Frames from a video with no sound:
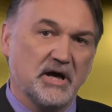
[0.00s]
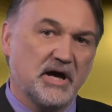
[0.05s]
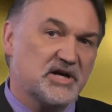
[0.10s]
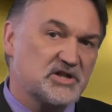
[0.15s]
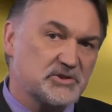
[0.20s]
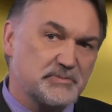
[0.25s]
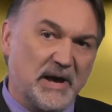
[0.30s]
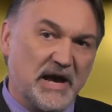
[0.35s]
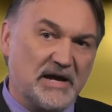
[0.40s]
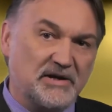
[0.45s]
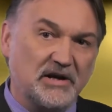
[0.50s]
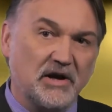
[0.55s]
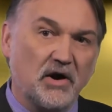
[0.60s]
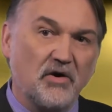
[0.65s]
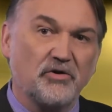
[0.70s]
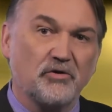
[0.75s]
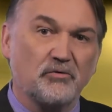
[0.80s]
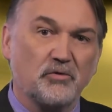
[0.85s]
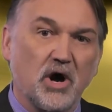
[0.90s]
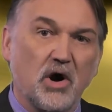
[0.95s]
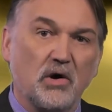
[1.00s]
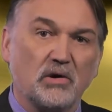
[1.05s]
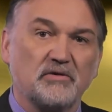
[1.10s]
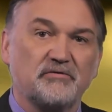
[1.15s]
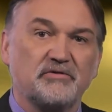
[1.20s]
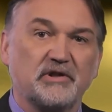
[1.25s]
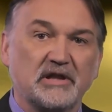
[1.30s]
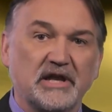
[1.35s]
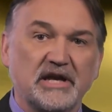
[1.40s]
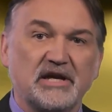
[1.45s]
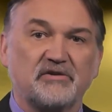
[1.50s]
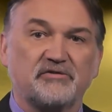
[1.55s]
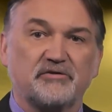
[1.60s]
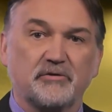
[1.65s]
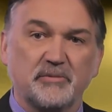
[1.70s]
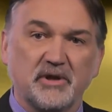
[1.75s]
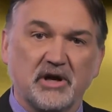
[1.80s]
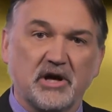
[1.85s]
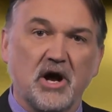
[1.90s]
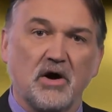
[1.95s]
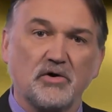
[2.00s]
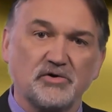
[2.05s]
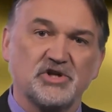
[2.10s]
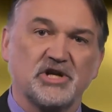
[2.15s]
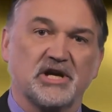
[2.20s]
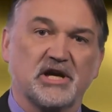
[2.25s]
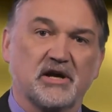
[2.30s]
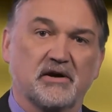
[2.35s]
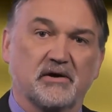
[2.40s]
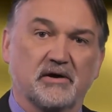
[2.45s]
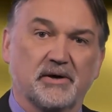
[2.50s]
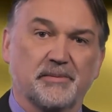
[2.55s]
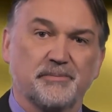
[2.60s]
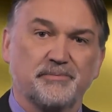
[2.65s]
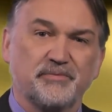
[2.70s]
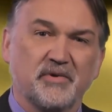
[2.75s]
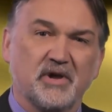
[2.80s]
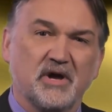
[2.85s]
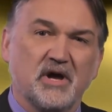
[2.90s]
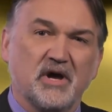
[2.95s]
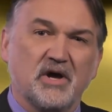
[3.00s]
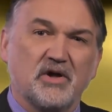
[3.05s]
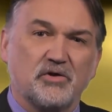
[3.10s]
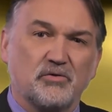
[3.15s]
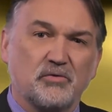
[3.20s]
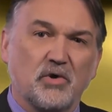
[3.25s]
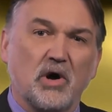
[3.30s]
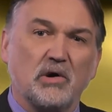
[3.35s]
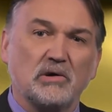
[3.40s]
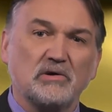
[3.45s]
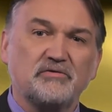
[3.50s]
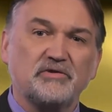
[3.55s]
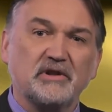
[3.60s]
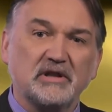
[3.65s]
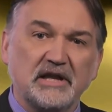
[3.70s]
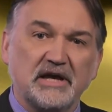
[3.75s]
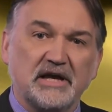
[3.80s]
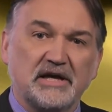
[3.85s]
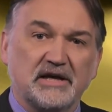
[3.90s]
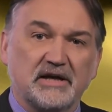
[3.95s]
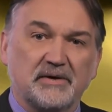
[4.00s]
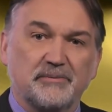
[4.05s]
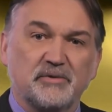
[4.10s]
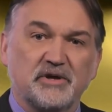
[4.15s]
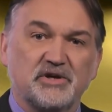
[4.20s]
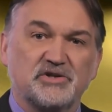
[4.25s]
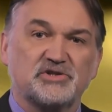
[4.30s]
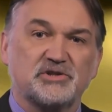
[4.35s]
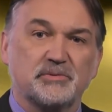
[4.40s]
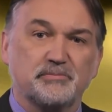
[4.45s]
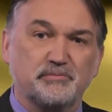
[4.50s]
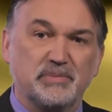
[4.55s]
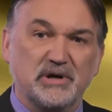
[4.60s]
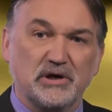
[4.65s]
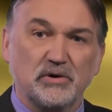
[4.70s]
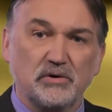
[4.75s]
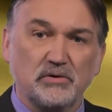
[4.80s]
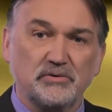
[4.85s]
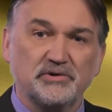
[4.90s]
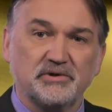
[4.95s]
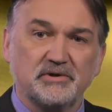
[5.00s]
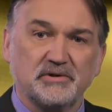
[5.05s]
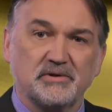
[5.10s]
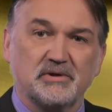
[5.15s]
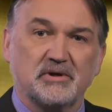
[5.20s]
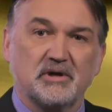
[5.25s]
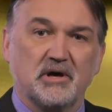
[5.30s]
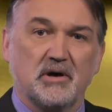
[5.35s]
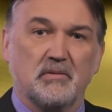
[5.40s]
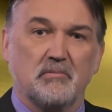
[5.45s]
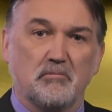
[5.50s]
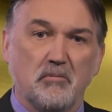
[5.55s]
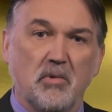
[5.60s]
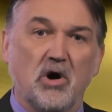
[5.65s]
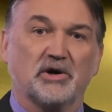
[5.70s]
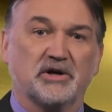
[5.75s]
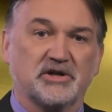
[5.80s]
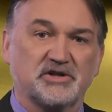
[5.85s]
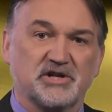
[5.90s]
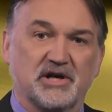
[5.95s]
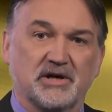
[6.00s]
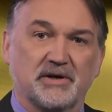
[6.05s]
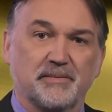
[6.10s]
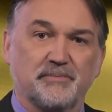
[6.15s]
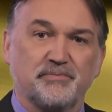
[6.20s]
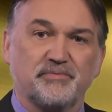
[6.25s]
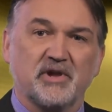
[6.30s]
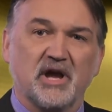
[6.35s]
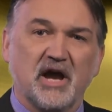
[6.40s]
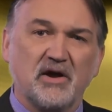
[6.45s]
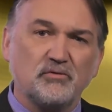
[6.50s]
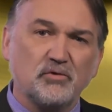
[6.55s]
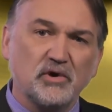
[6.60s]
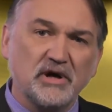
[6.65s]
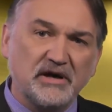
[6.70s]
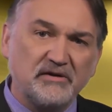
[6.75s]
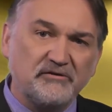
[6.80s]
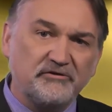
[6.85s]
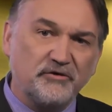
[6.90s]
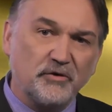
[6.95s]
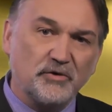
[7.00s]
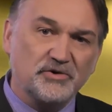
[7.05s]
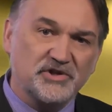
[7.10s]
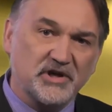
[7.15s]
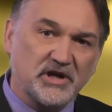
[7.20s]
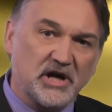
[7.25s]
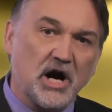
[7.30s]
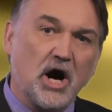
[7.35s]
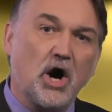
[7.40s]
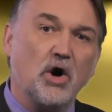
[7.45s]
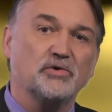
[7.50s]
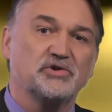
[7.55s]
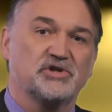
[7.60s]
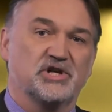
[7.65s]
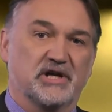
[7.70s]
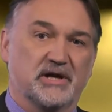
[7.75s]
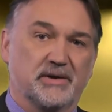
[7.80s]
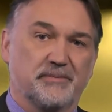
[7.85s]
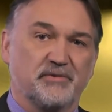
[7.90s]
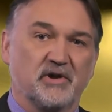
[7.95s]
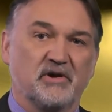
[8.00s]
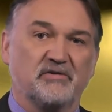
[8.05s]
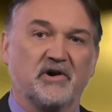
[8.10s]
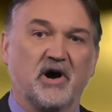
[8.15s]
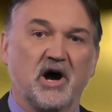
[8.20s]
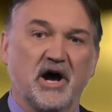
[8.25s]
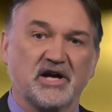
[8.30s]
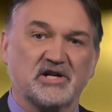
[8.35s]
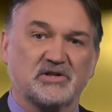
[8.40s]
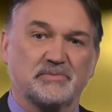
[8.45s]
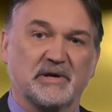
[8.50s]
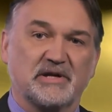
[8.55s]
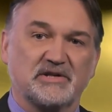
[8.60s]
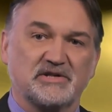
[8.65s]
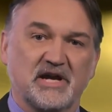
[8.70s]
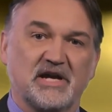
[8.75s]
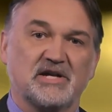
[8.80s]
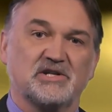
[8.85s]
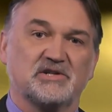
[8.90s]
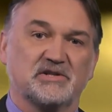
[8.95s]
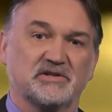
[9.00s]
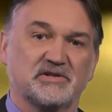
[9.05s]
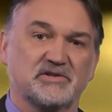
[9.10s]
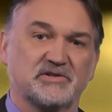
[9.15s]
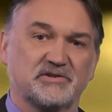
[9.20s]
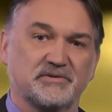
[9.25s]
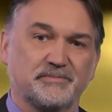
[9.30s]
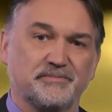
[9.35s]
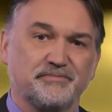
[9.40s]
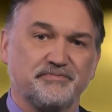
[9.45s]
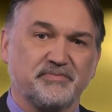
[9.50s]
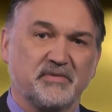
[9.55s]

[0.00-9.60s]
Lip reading: Expanding on the role of the leader from the culture era, the role of the leader is to build, monitor, and reinforce a culture of high expectations.